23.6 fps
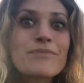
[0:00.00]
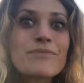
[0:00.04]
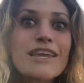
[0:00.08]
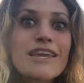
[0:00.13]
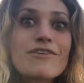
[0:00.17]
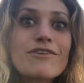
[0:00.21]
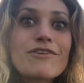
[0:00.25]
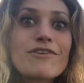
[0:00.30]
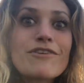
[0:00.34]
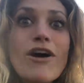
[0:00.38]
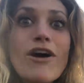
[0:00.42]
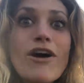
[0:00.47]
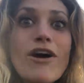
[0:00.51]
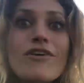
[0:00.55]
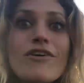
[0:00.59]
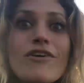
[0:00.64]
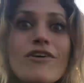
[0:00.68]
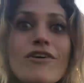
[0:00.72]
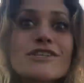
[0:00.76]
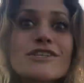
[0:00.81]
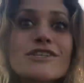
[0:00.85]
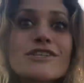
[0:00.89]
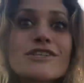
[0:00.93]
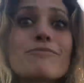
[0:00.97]

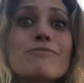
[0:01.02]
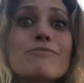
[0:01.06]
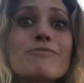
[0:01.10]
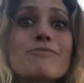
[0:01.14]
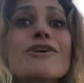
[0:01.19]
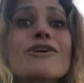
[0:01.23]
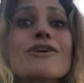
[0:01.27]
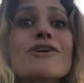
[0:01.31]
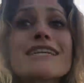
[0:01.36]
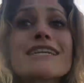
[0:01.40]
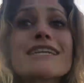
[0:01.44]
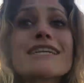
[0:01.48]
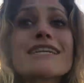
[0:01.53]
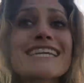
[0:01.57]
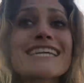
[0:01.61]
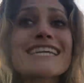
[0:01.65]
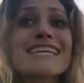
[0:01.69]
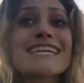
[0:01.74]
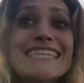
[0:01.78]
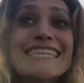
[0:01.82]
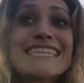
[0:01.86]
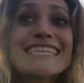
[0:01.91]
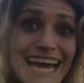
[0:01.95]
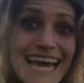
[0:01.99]
evolve is our mirror in a
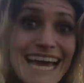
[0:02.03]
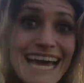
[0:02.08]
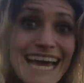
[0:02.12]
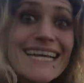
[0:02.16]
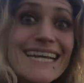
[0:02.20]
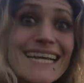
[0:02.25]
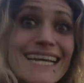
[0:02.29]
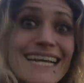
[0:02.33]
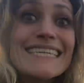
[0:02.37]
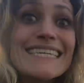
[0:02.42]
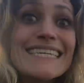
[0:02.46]
sense. Yes,